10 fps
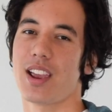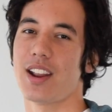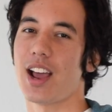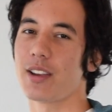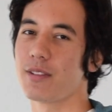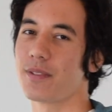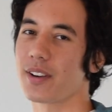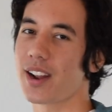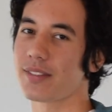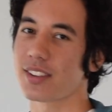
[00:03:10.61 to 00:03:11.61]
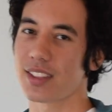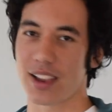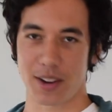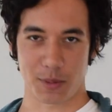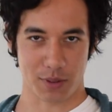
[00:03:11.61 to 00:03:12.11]
and how you felt after
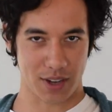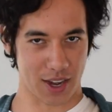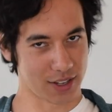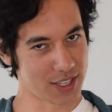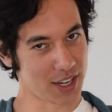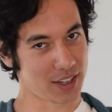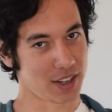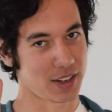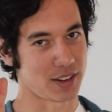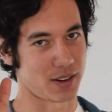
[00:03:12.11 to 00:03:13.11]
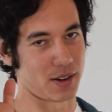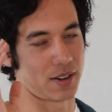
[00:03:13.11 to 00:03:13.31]
that and taking